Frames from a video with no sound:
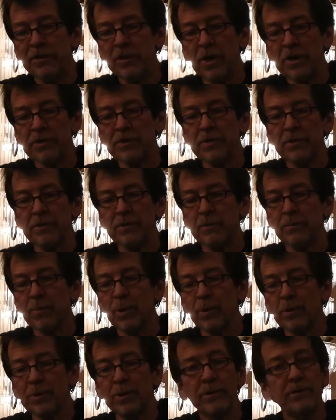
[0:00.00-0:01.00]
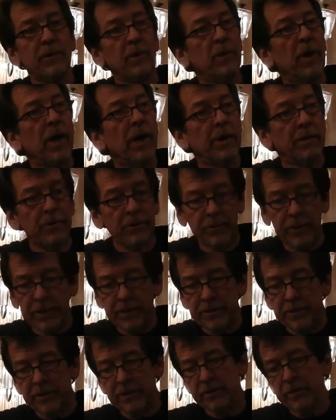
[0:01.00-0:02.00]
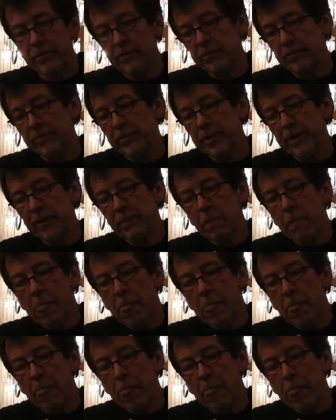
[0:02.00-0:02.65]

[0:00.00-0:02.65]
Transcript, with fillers: Dawson, The Birds of Ohio, 1903.